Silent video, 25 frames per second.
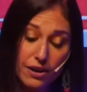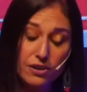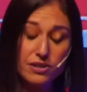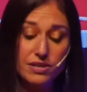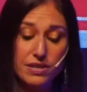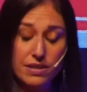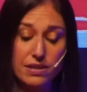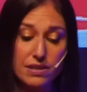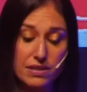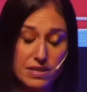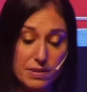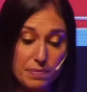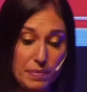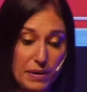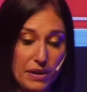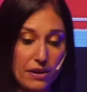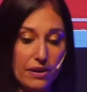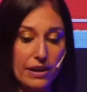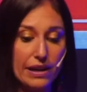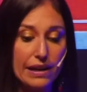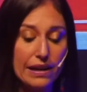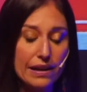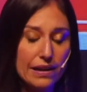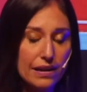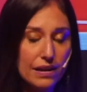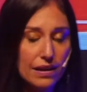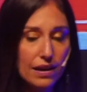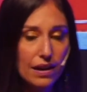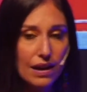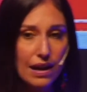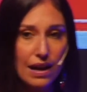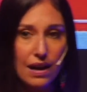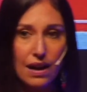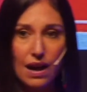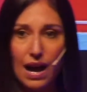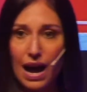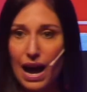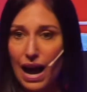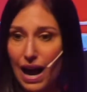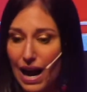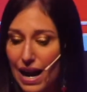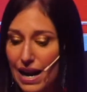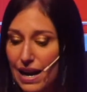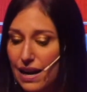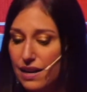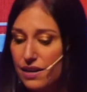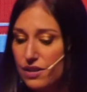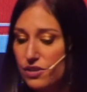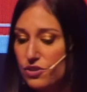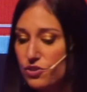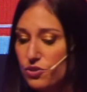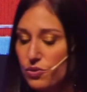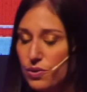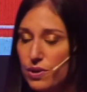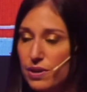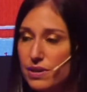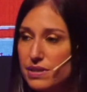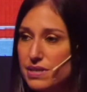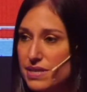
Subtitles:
to this period, I had endured